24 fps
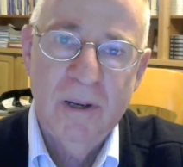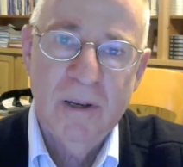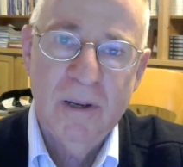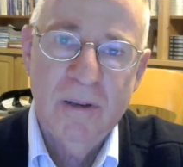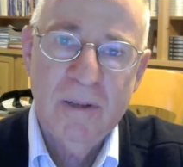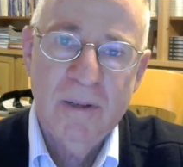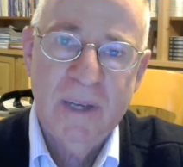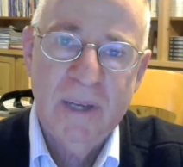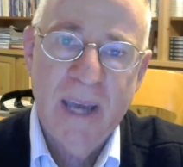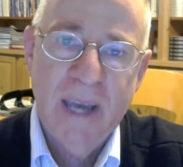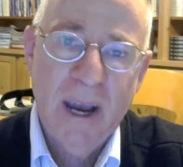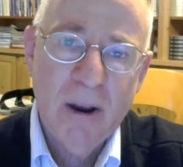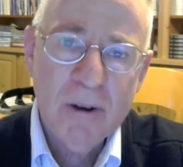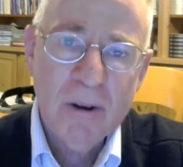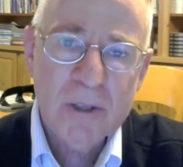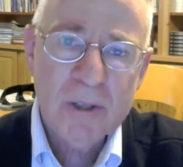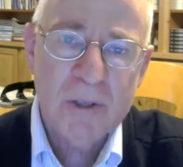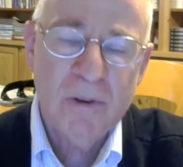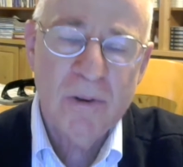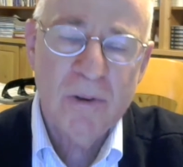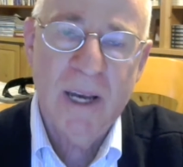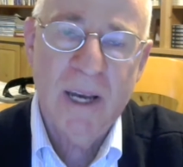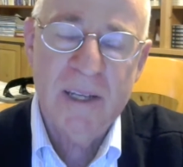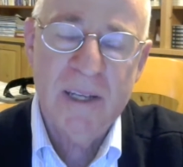
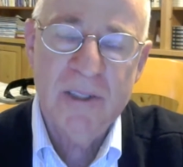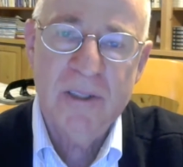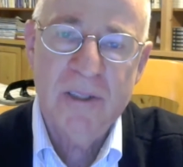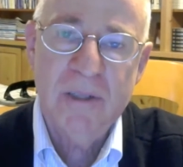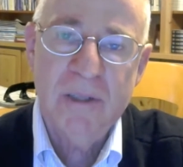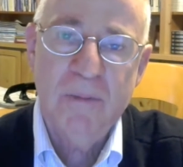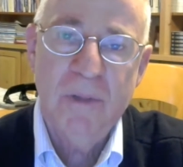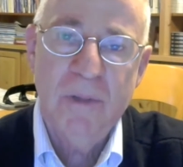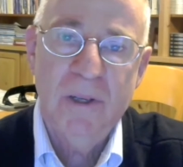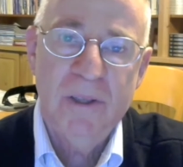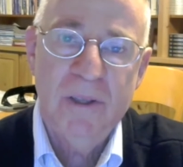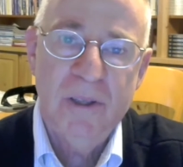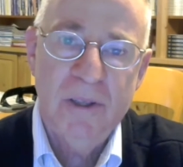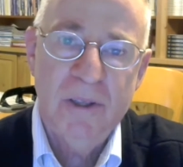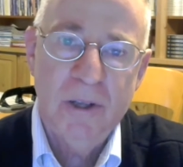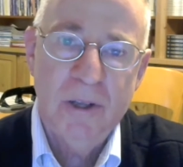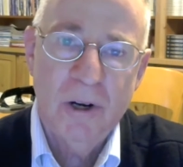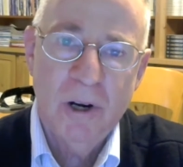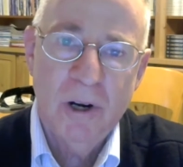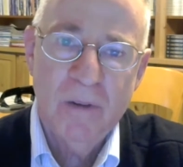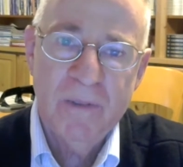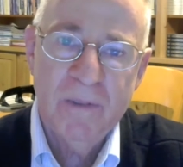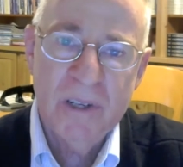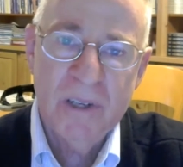characterize them.
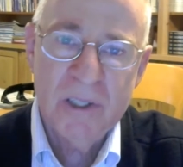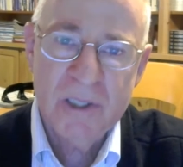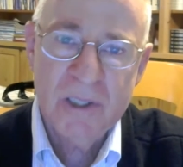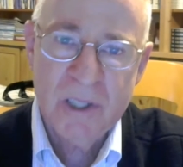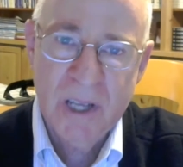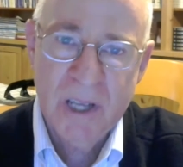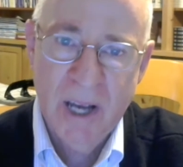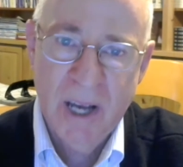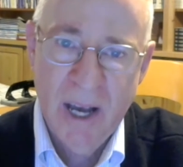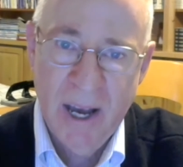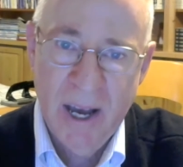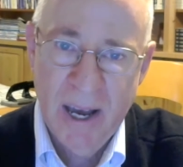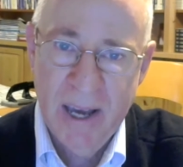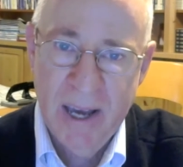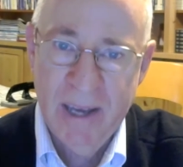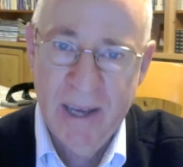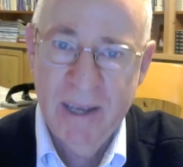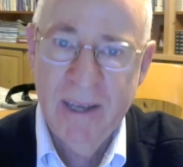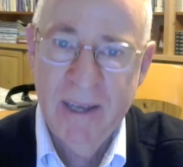Nervous guy,